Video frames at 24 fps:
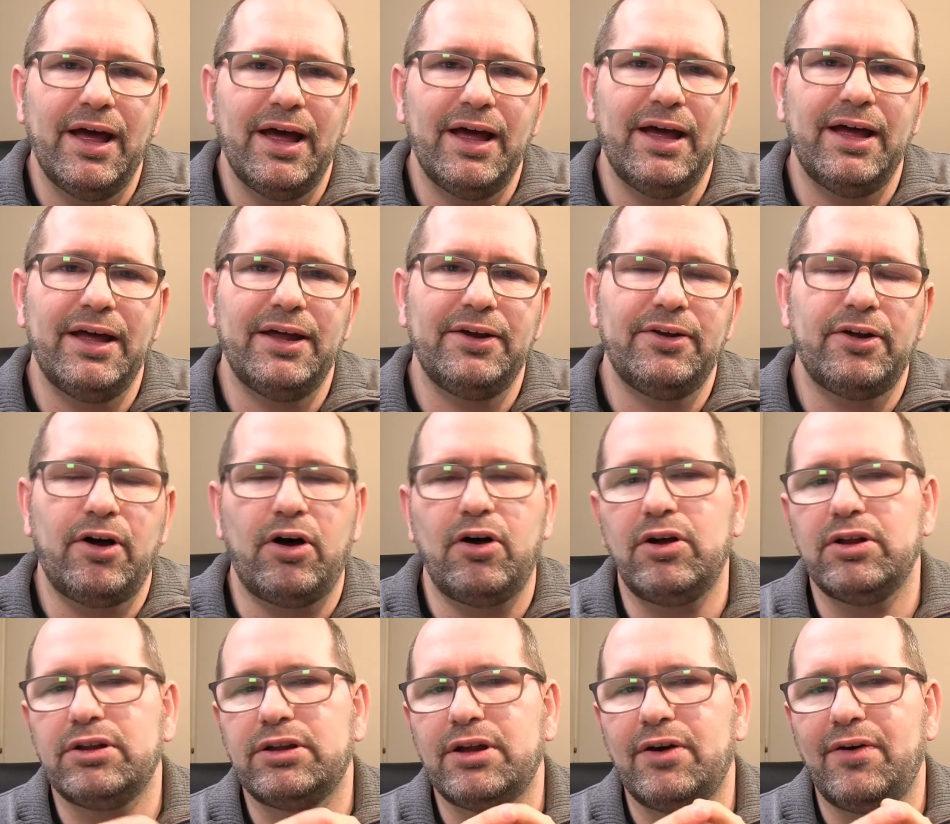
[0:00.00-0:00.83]
And
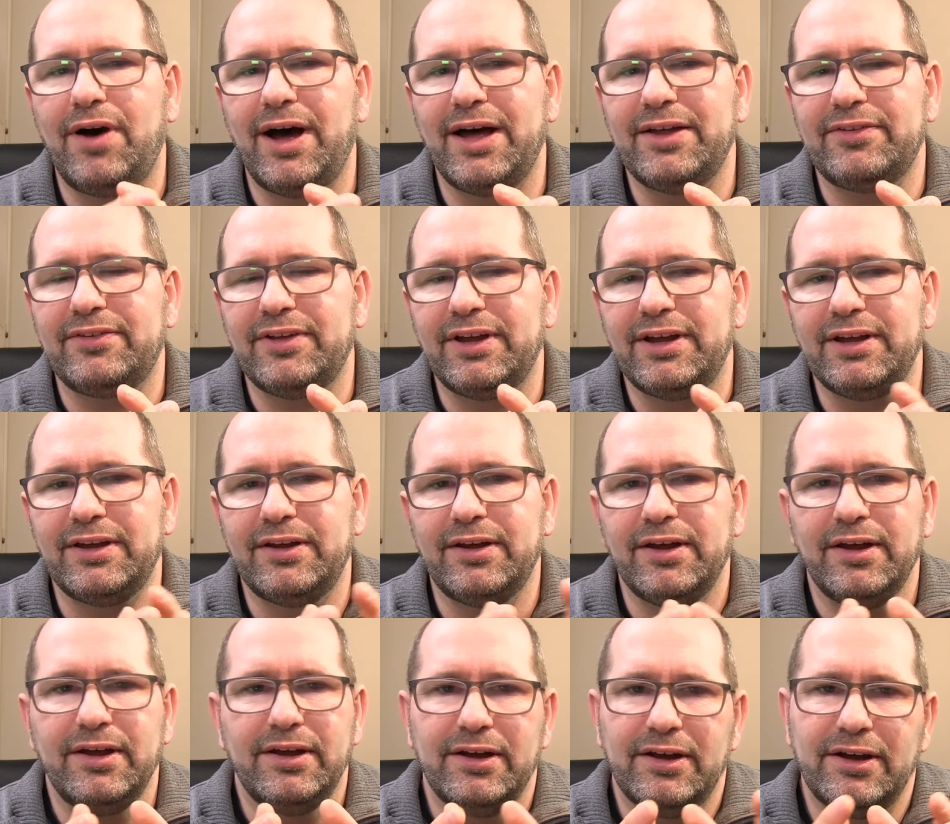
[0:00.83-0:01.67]
also I
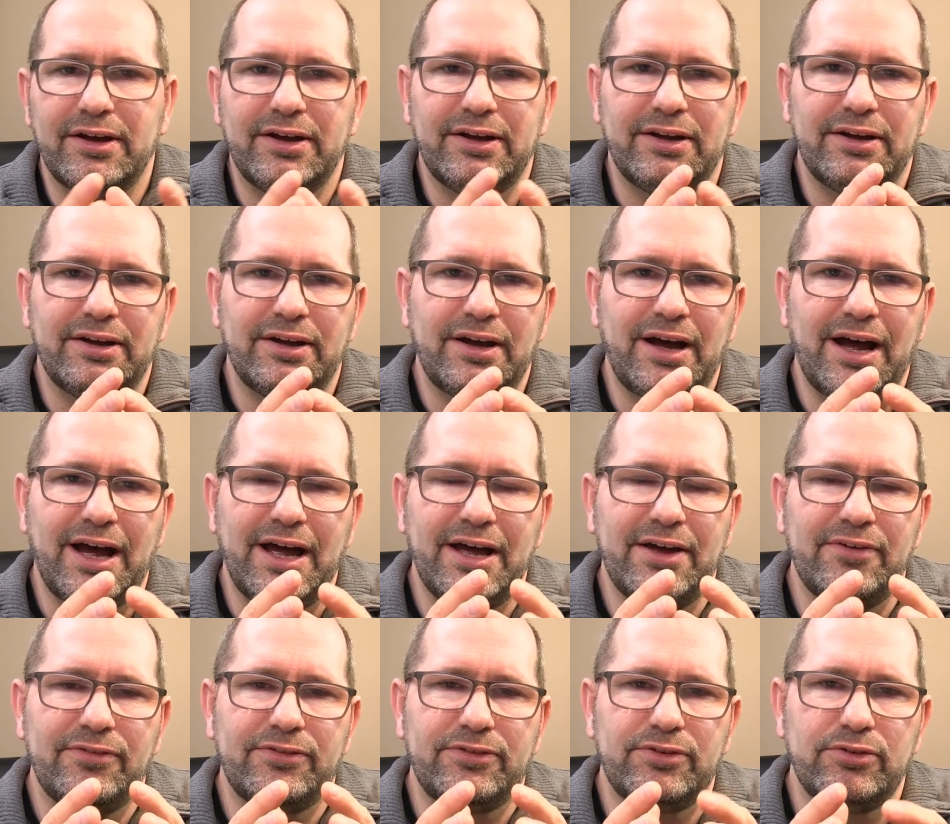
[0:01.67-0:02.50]
think uh,
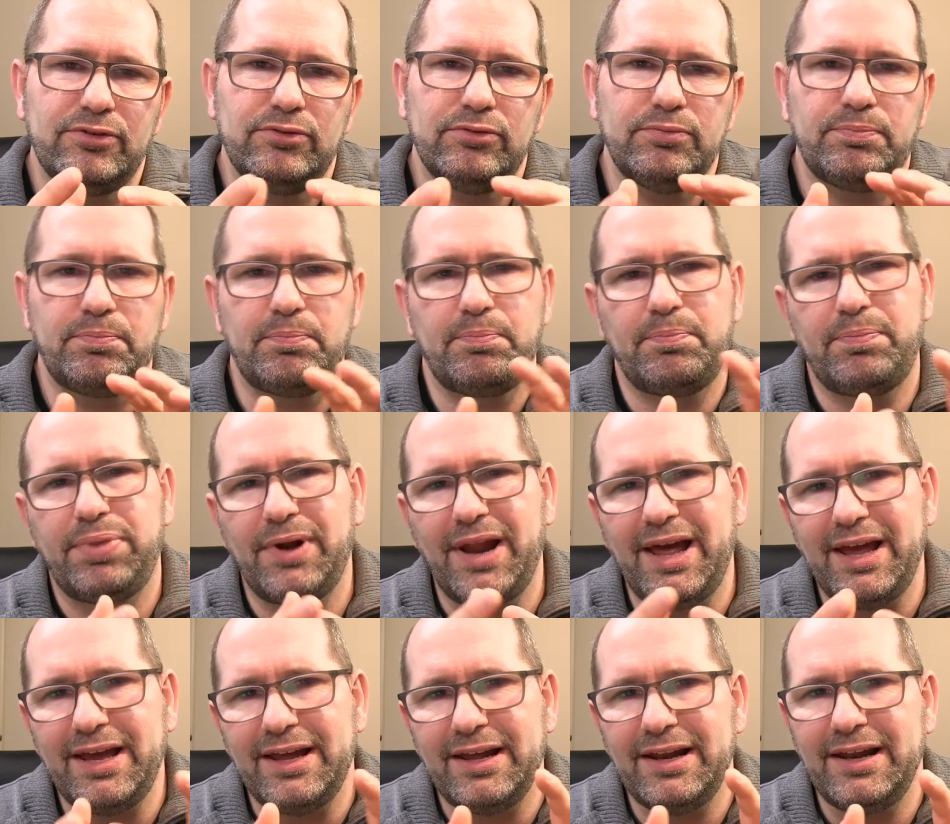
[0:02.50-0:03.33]
I have to
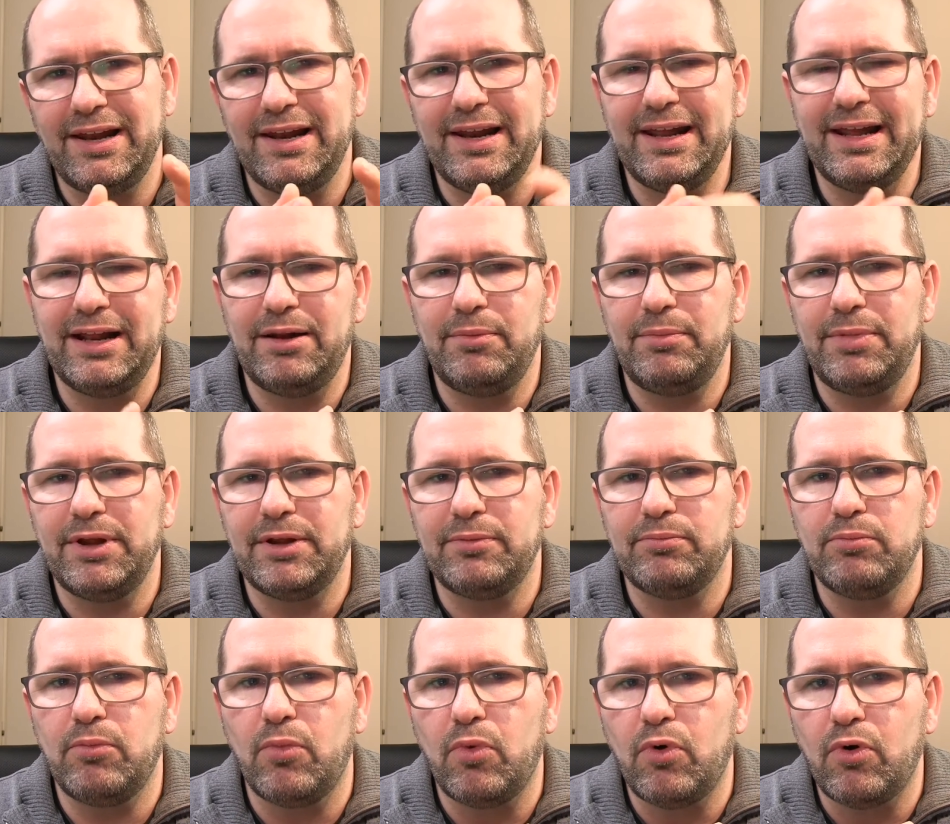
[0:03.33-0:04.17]
play a little
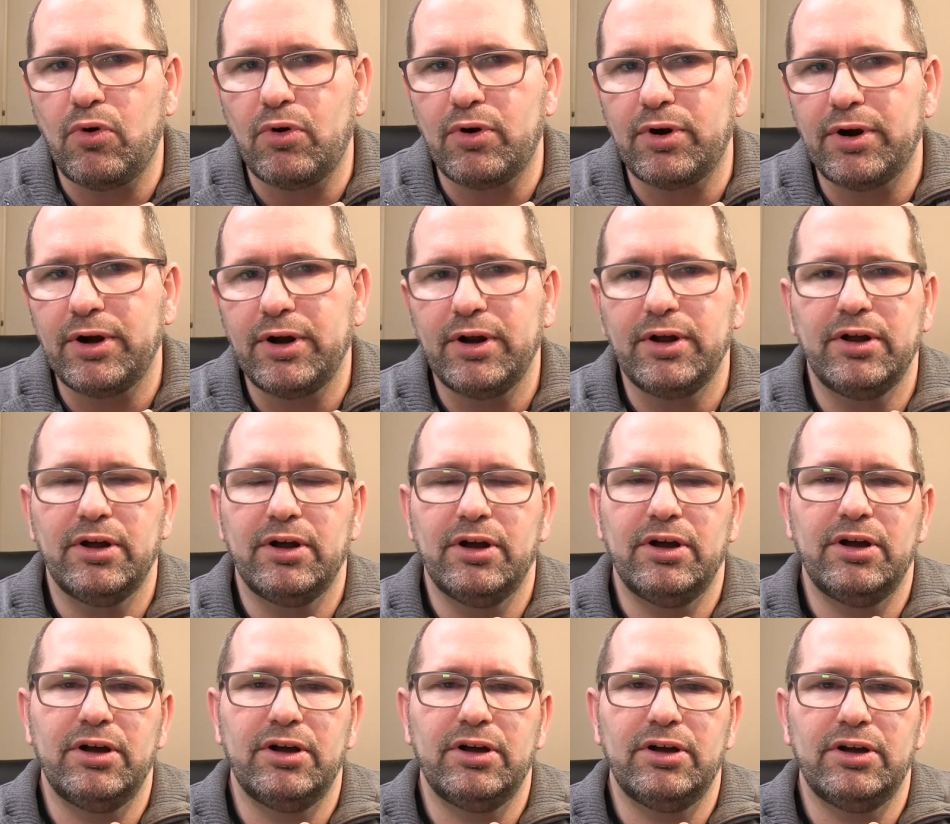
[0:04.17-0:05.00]
bit more
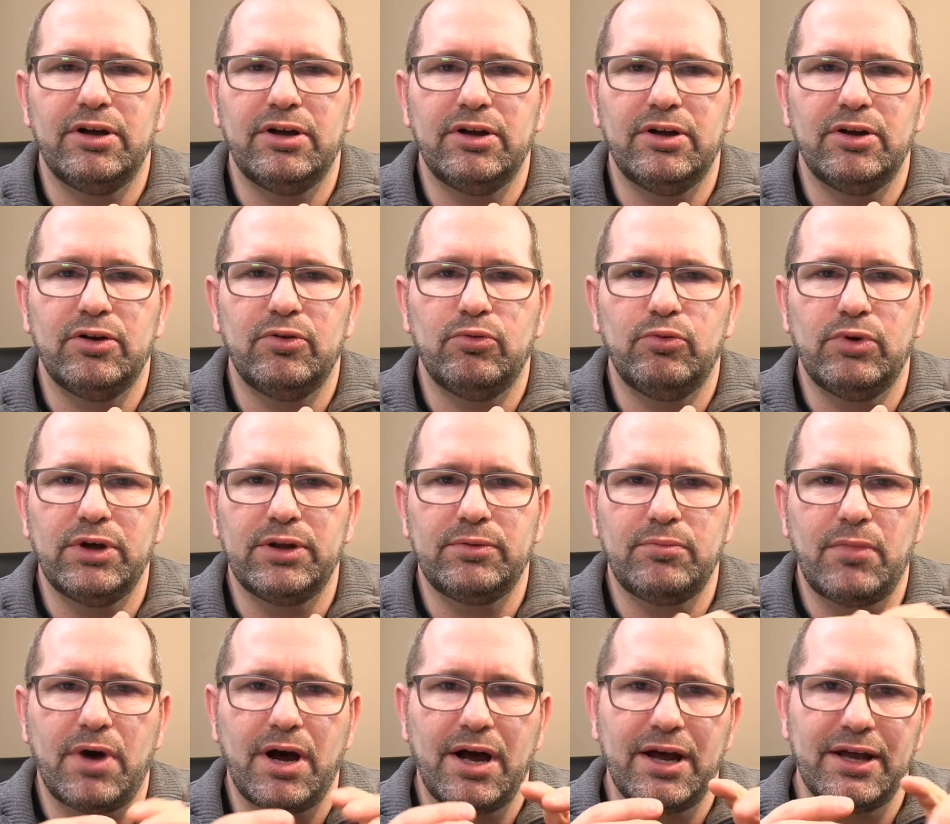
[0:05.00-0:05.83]
uh,
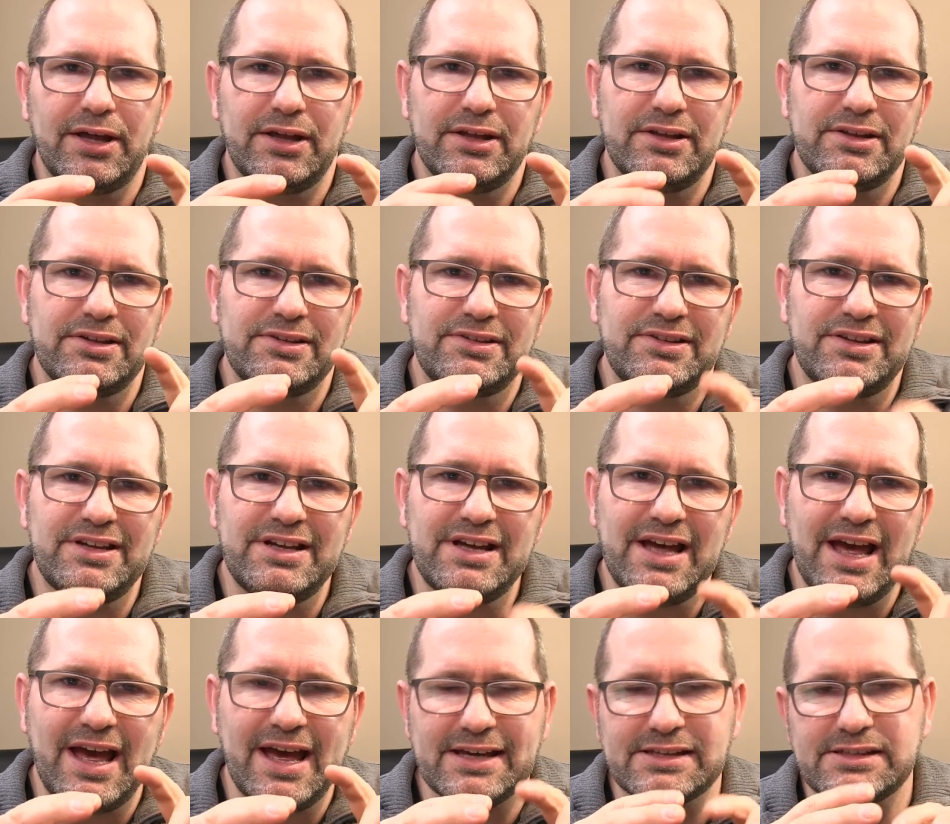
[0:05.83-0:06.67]
with my
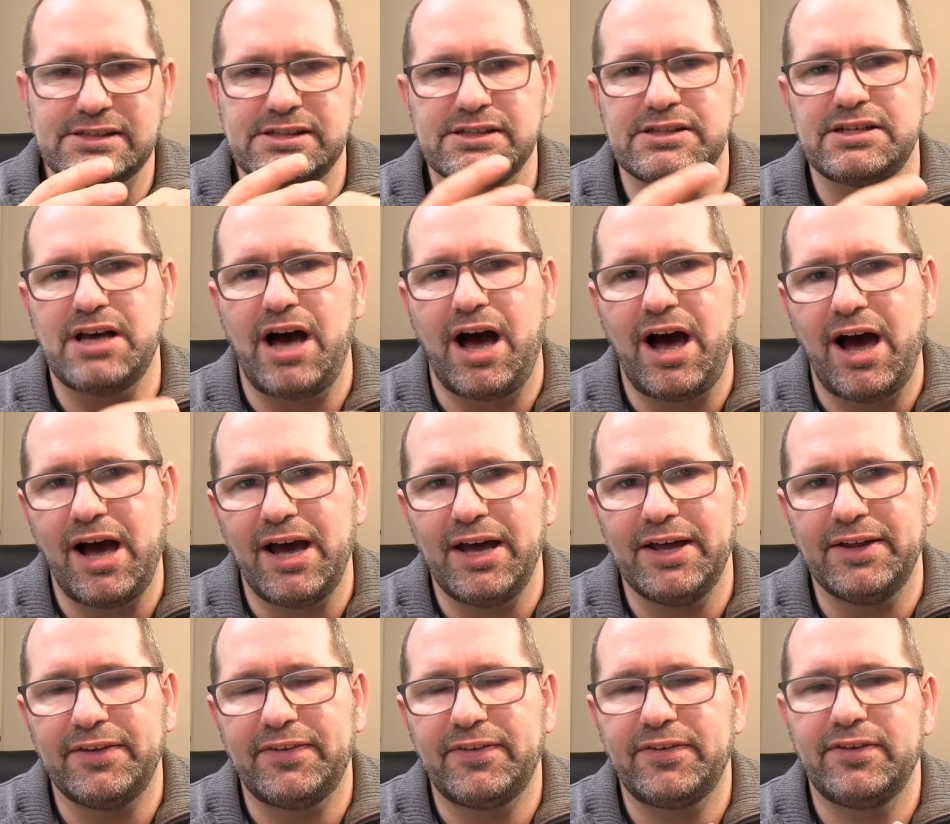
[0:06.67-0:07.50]
Z-axis
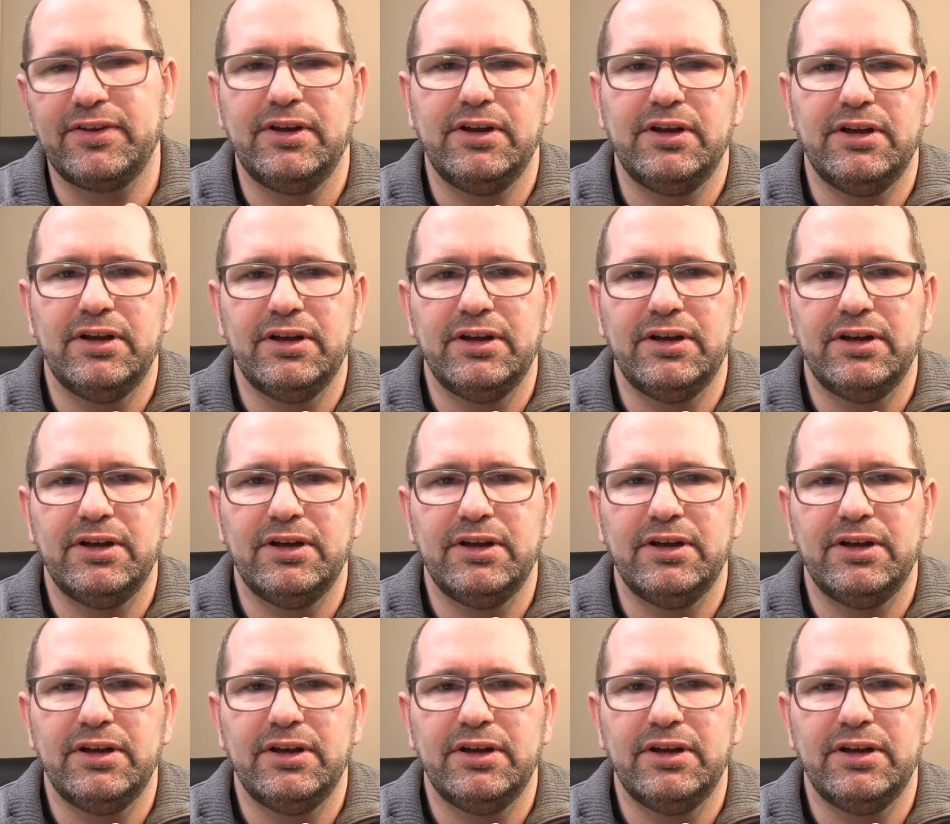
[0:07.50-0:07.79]
height.